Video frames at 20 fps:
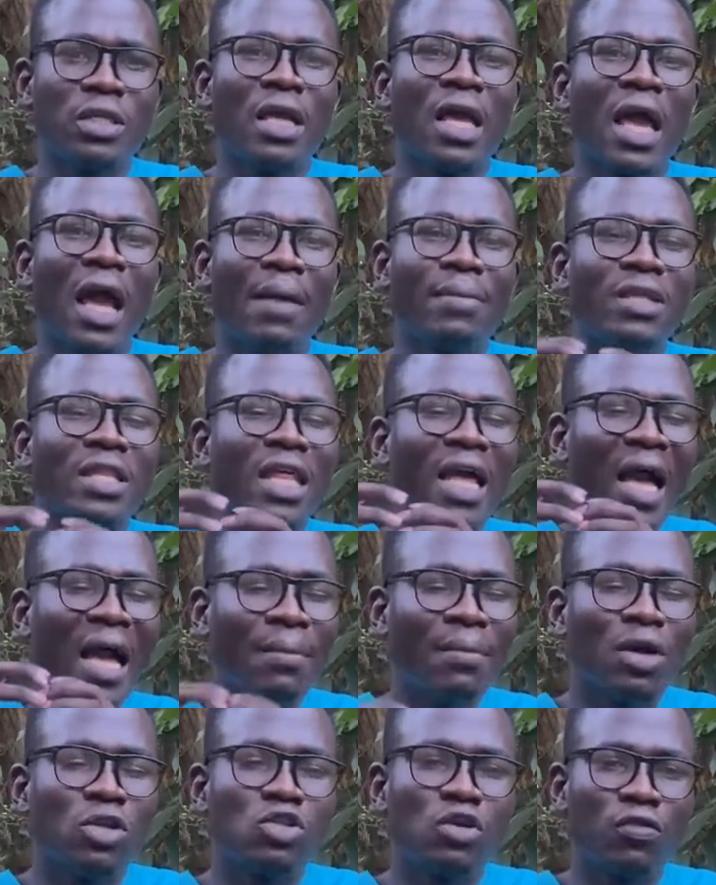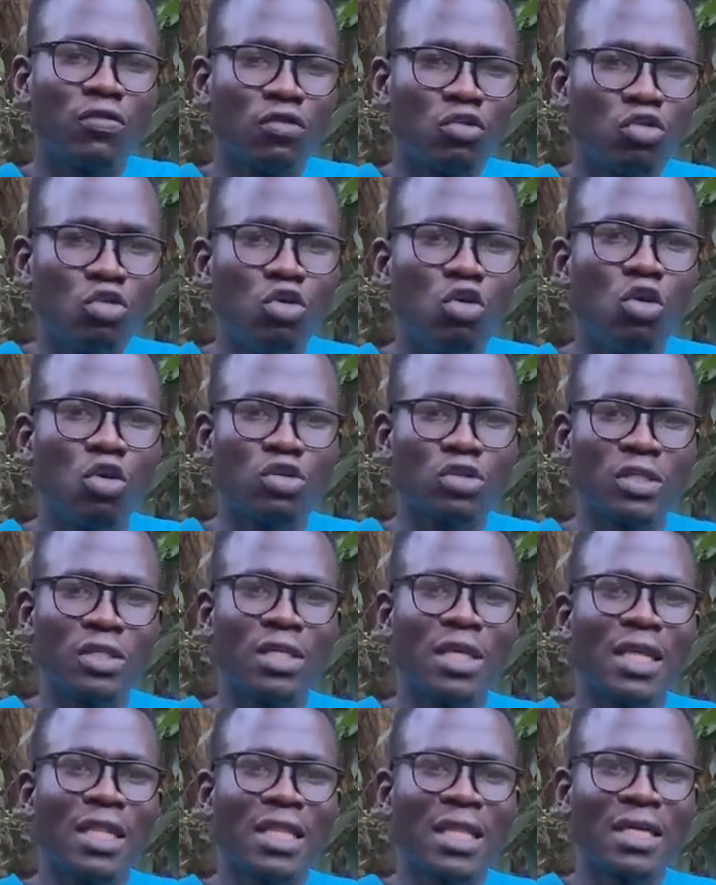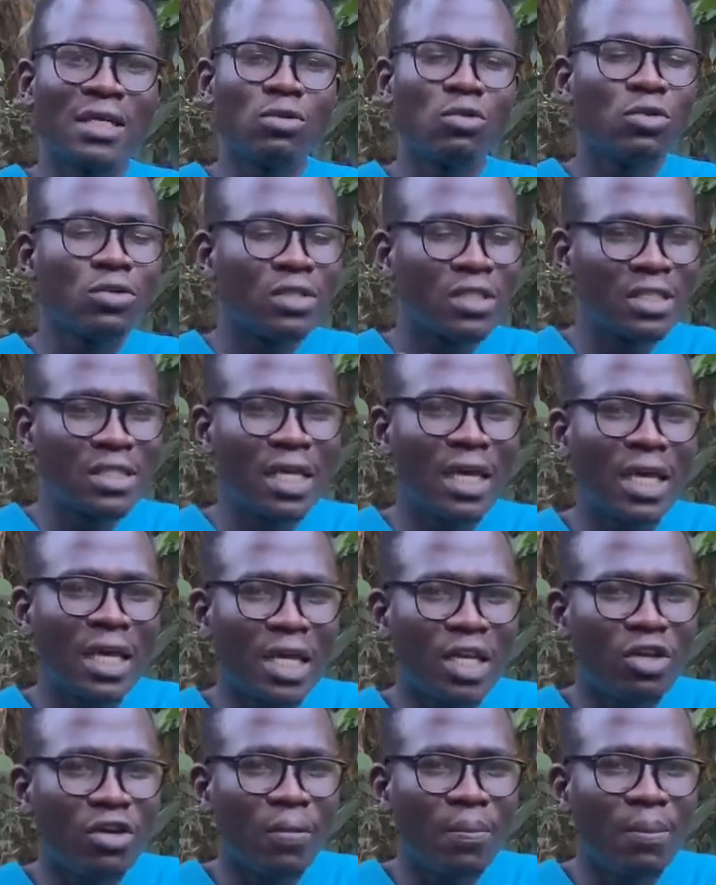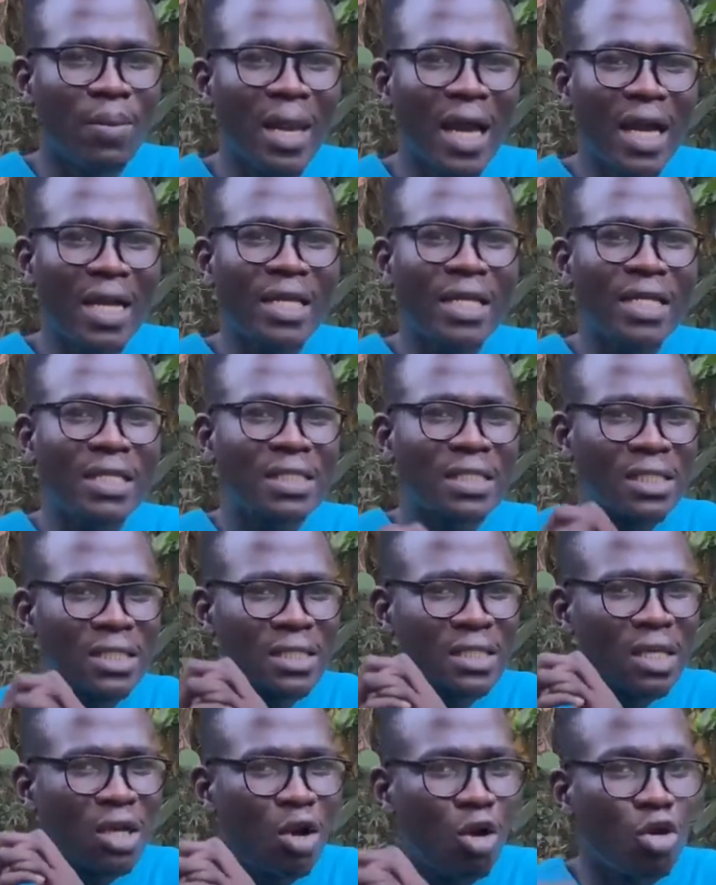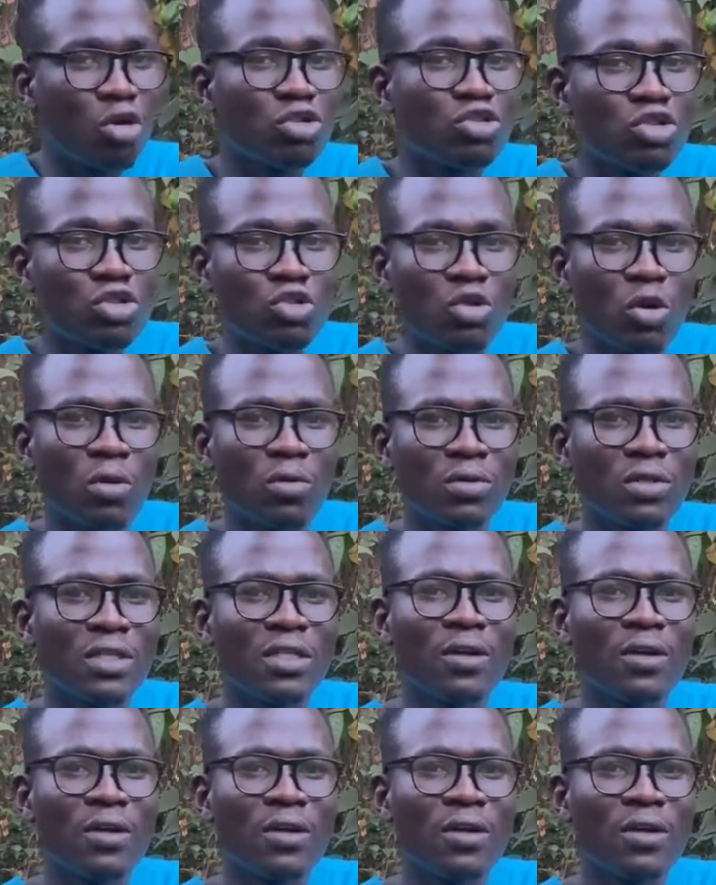the amount of glucose that will stay in your blood is controlled,